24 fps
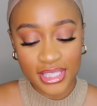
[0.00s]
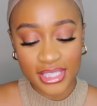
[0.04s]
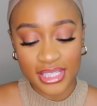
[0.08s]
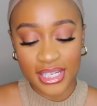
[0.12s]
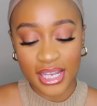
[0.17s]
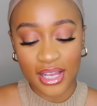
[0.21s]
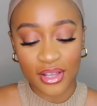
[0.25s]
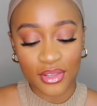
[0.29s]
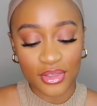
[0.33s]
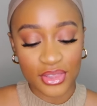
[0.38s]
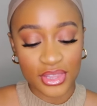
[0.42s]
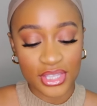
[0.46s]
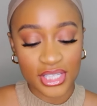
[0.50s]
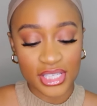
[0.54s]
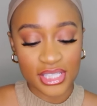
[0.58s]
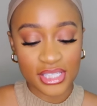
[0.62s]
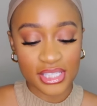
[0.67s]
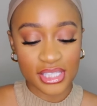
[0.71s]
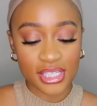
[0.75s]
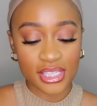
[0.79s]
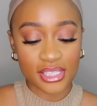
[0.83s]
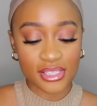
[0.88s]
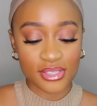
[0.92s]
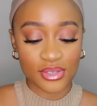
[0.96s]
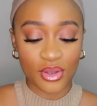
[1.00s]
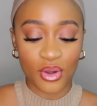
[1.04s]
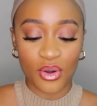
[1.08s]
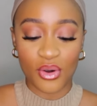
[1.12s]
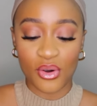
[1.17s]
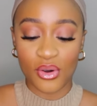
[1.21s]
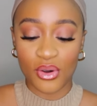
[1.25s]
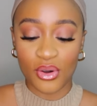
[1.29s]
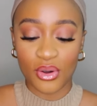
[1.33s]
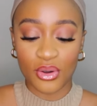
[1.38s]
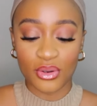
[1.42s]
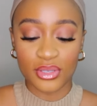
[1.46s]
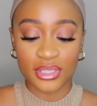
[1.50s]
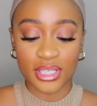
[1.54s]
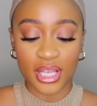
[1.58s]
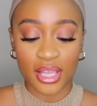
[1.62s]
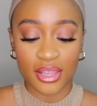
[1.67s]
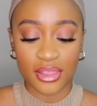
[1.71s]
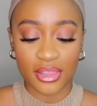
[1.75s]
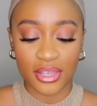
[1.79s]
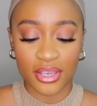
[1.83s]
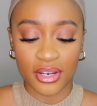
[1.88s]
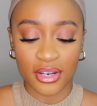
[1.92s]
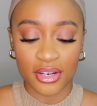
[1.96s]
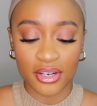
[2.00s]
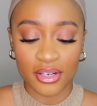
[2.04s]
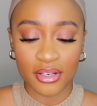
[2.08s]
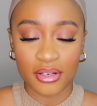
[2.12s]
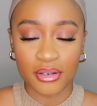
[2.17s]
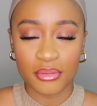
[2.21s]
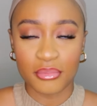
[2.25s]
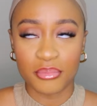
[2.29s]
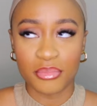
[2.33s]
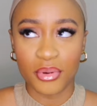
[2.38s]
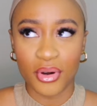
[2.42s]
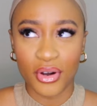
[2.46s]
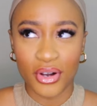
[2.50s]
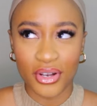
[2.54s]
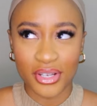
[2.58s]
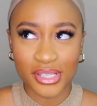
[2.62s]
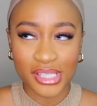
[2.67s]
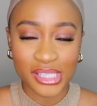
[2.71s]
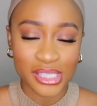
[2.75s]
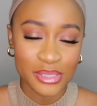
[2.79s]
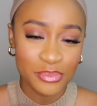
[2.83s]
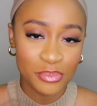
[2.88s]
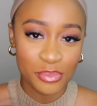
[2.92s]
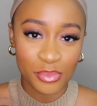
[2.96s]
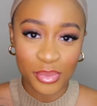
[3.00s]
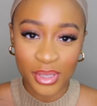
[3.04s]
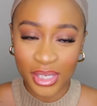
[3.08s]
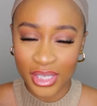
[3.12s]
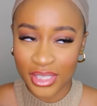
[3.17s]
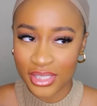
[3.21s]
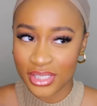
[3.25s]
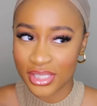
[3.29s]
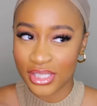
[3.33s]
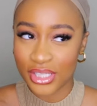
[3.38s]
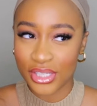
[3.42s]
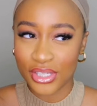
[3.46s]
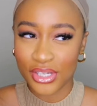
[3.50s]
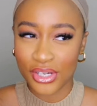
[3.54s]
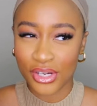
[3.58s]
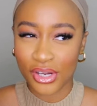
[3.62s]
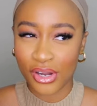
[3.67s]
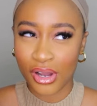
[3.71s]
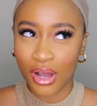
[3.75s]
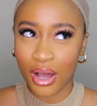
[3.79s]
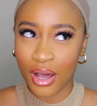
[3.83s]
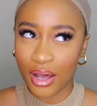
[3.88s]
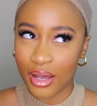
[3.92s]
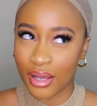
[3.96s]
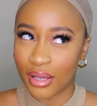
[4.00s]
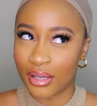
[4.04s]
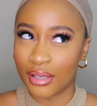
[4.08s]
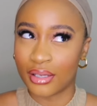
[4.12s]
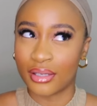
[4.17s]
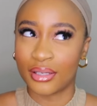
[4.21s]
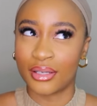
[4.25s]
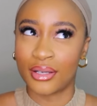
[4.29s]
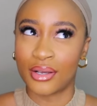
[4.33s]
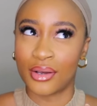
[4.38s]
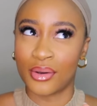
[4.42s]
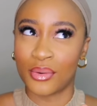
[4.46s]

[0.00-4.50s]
So now this is called their Boss Pixie Cut